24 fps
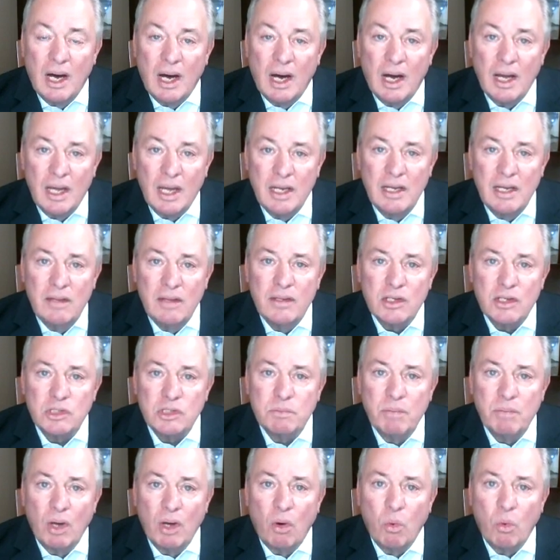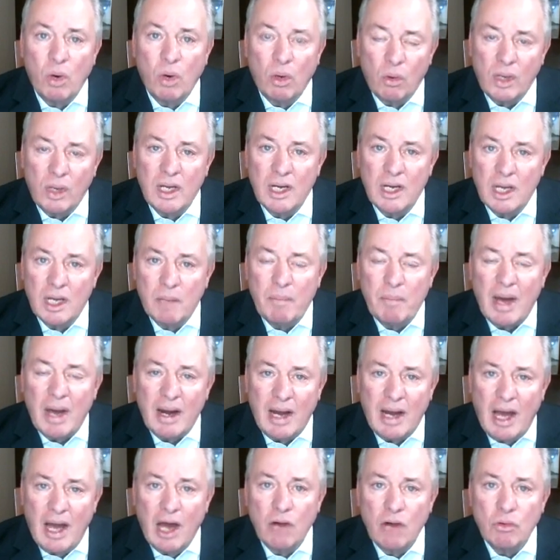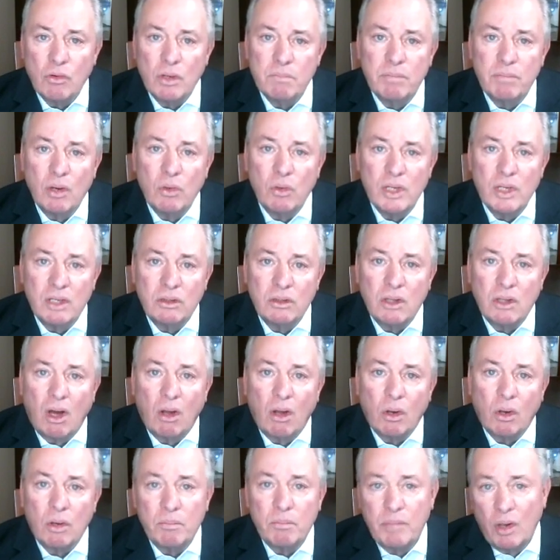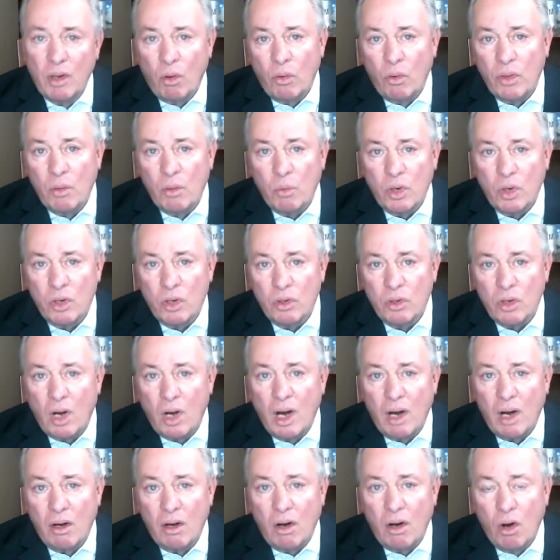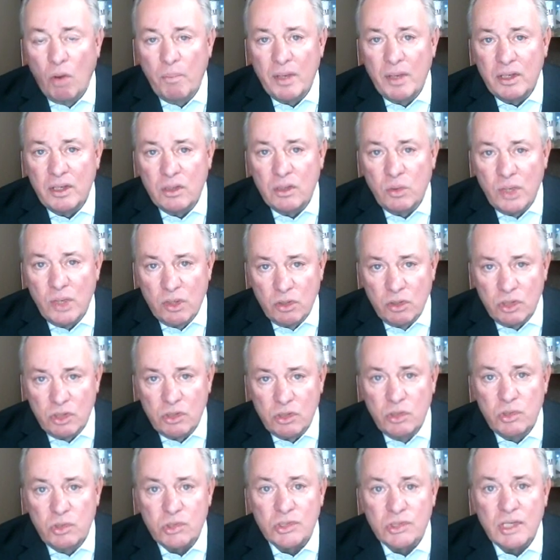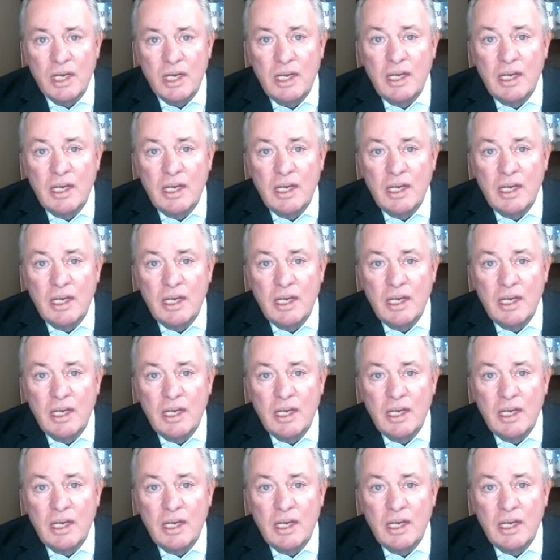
and in this bill, we're looking at about a hundred billion dollar bill that we're hoping to introduce